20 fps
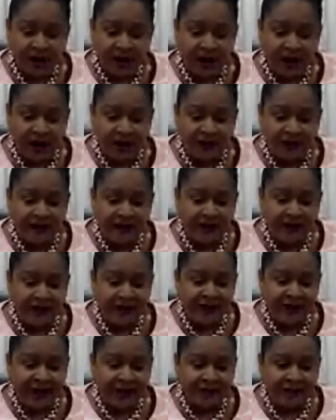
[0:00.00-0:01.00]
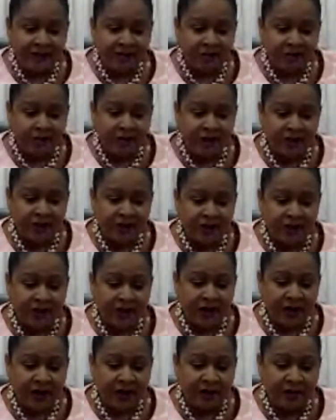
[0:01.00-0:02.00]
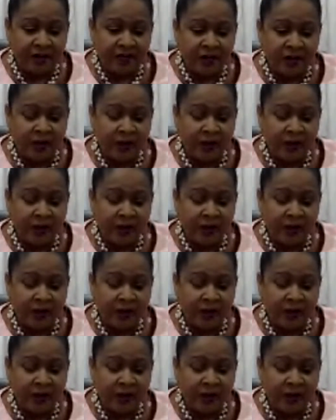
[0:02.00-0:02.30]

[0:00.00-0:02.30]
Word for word: I think that we um,